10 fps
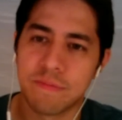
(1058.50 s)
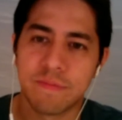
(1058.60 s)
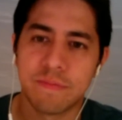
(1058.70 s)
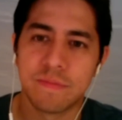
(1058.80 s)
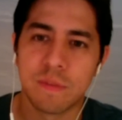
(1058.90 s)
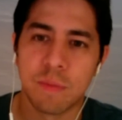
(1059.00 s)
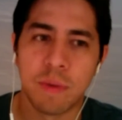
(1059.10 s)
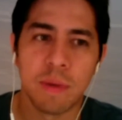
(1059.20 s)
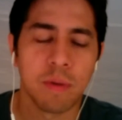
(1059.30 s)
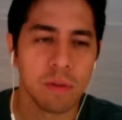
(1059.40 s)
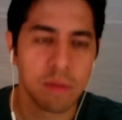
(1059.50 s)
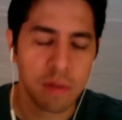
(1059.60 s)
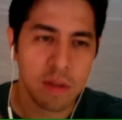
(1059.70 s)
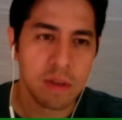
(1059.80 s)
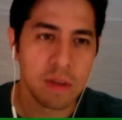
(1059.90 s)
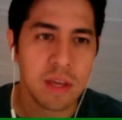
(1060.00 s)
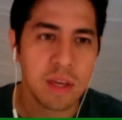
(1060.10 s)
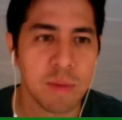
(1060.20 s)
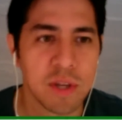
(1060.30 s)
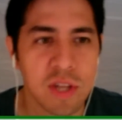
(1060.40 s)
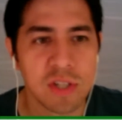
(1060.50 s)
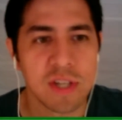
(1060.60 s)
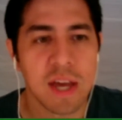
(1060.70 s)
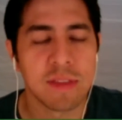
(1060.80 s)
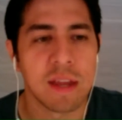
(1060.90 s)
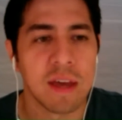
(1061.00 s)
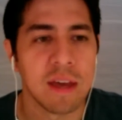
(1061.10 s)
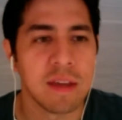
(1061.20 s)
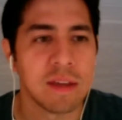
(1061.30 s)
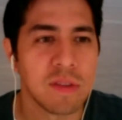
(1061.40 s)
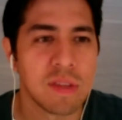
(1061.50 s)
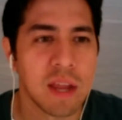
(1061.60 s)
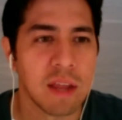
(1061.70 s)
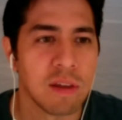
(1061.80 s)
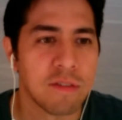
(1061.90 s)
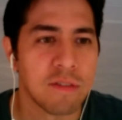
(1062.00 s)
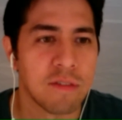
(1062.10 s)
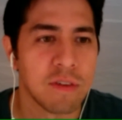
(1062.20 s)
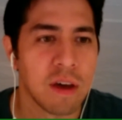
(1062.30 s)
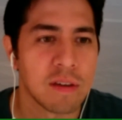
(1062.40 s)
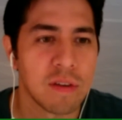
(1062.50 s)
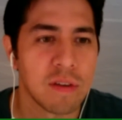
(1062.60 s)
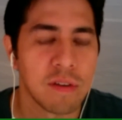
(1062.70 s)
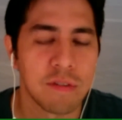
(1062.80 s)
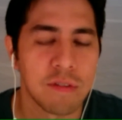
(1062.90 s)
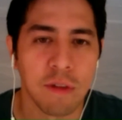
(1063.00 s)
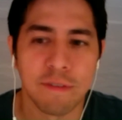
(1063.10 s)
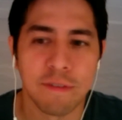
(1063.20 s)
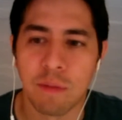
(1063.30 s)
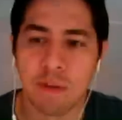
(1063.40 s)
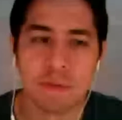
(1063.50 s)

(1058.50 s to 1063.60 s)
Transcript: some of the people in the michED chat that I love following.